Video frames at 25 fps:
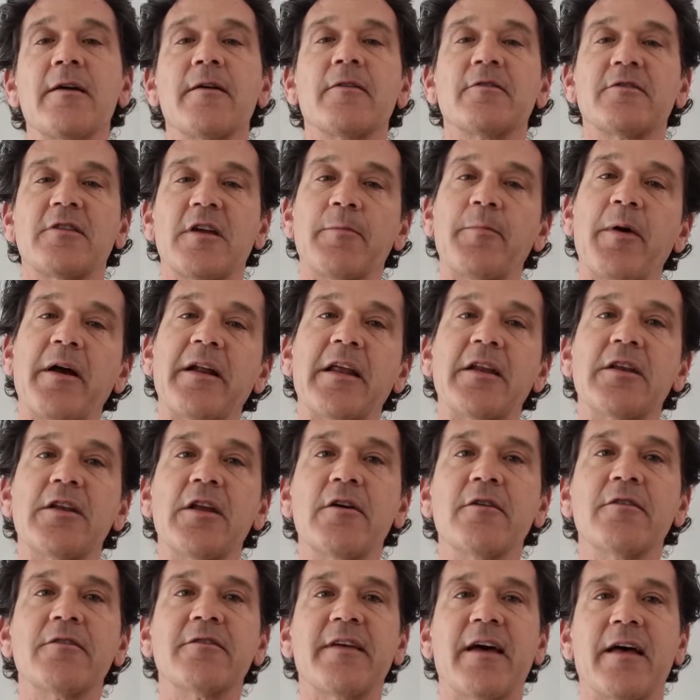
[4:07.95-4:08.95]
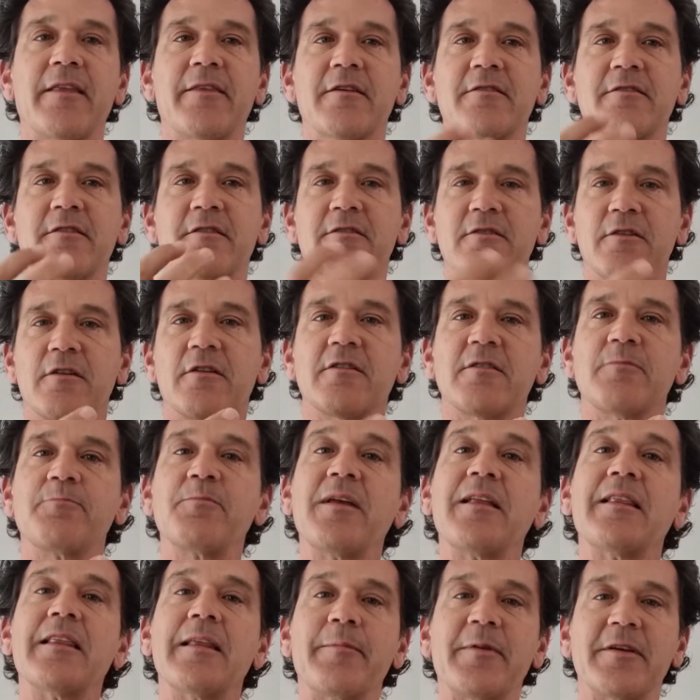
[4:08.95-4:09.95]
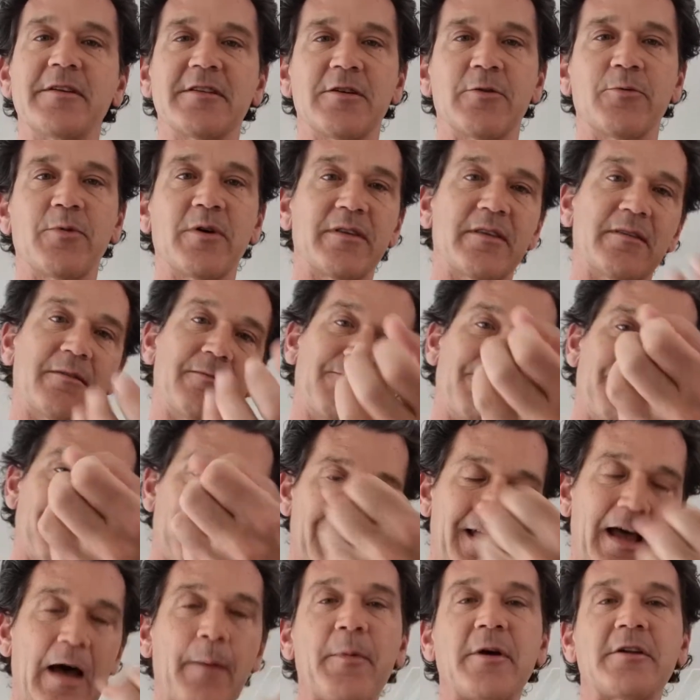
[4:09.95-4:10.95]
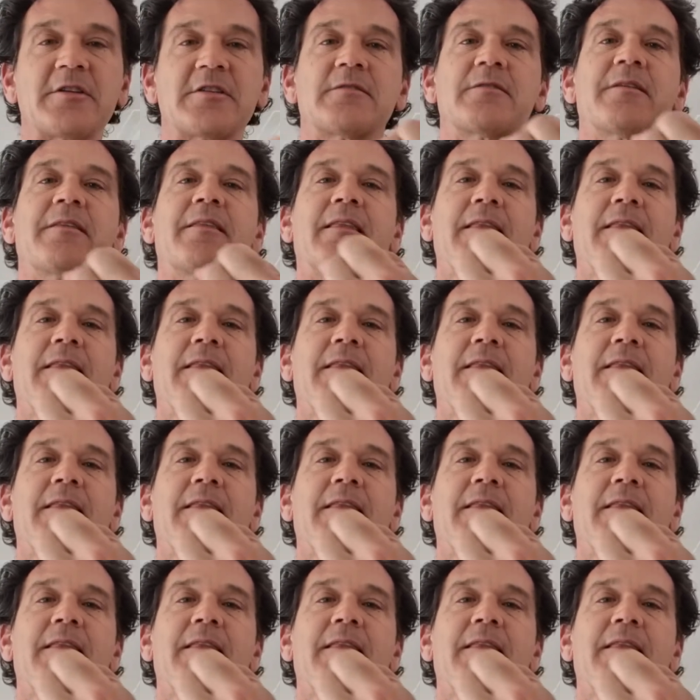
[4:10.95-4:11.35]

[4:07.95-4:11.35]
So your body knows that there's a sort of speed limit to how much